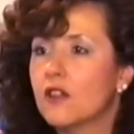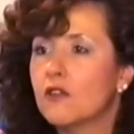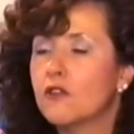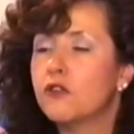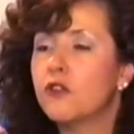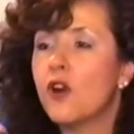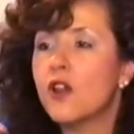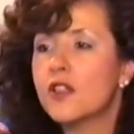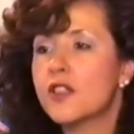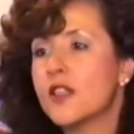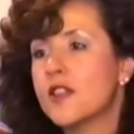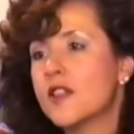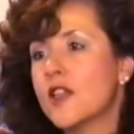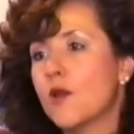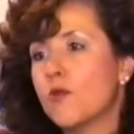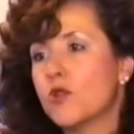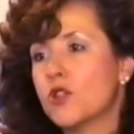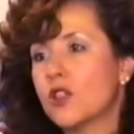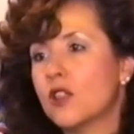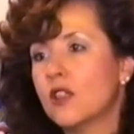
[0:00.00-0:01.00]
false
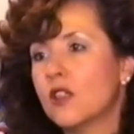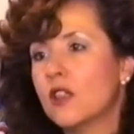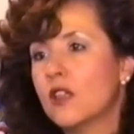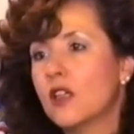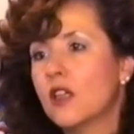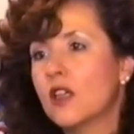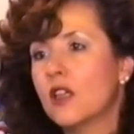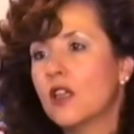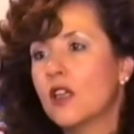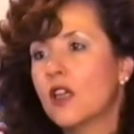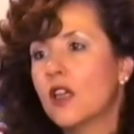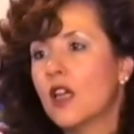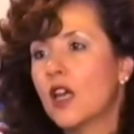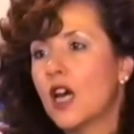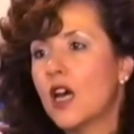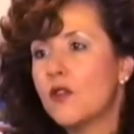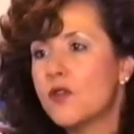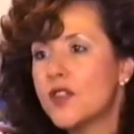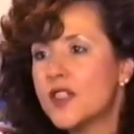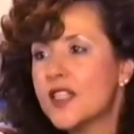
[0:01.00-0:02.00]
assumption
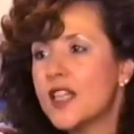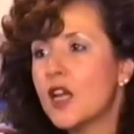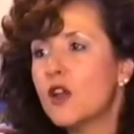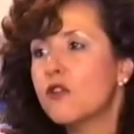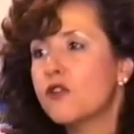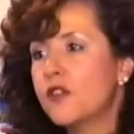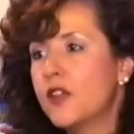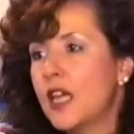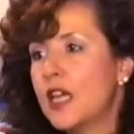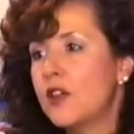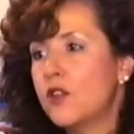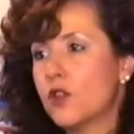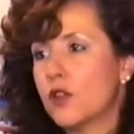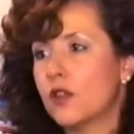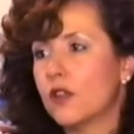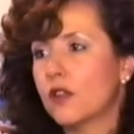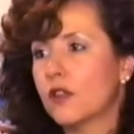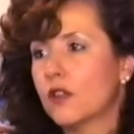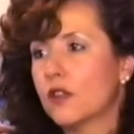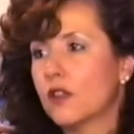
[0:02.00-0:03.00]
of self
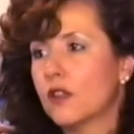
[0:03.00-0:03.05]
nature,